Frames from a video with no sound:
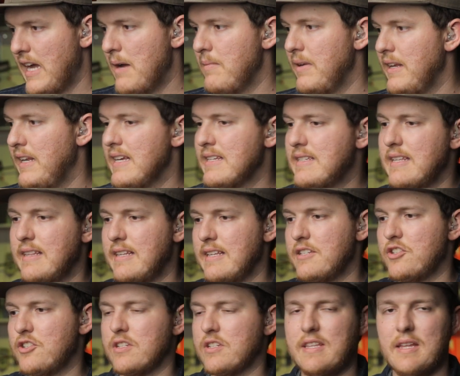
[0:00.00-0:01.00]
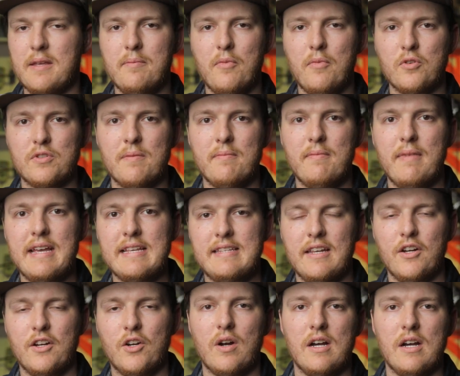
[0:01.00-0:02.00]
I mean, isn't this just the most
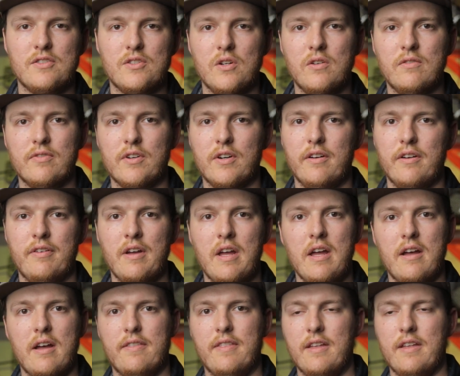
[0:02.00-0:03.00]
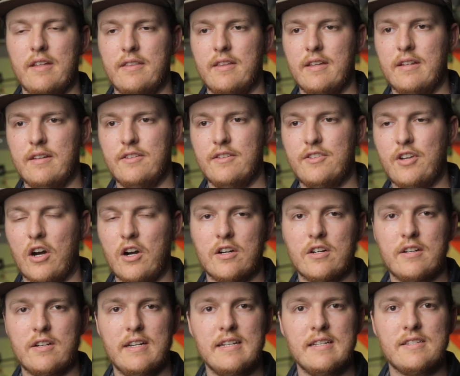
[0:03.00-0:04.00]
amazing crossover of the
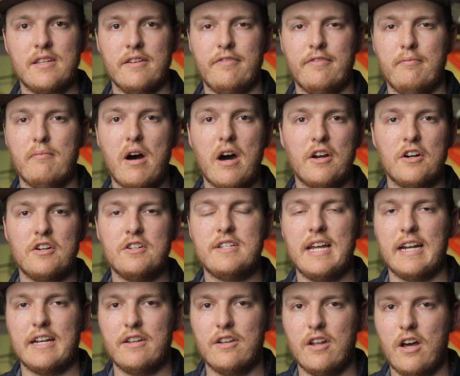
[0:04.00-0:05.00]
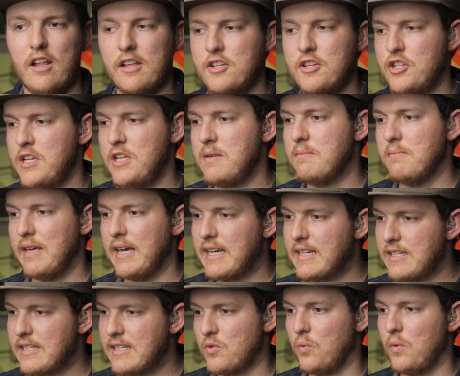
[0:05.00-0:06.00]
darkness of modern technology
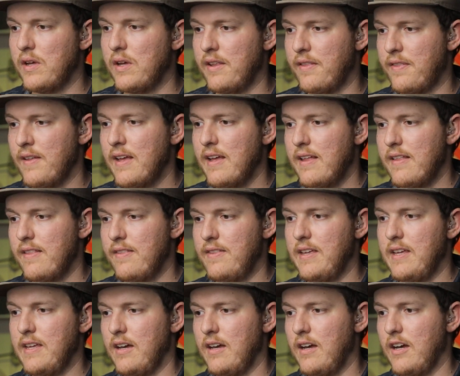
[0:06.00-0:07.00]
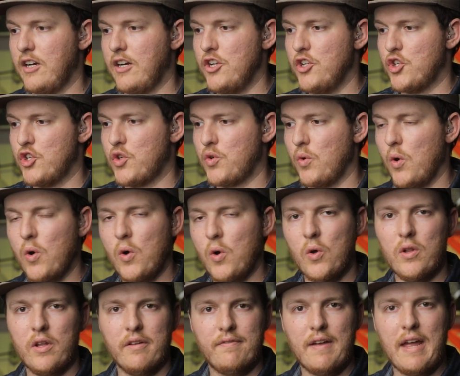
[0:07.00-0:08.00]
mixed with the
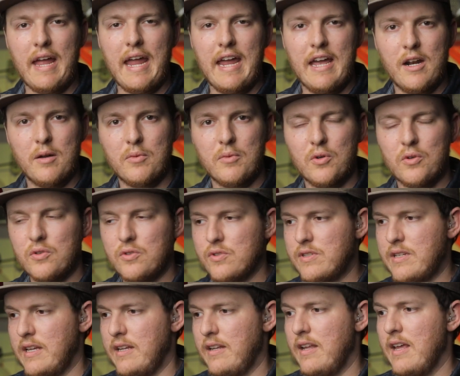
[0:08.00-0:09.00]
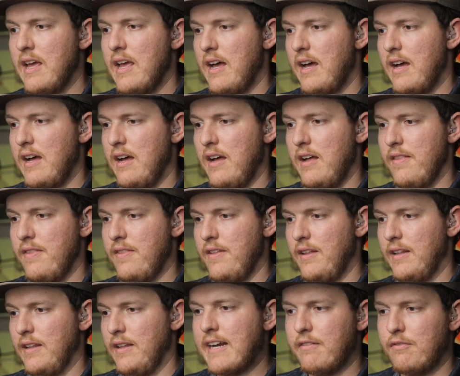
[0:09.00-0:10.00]
control of animals and the
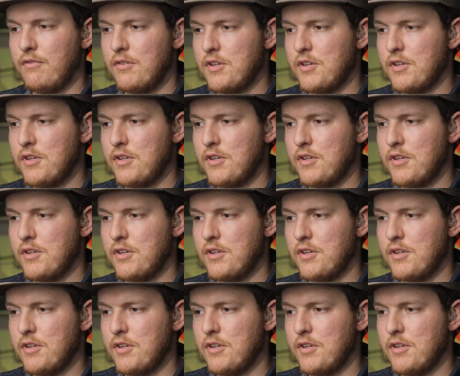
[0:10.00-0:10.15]
lack of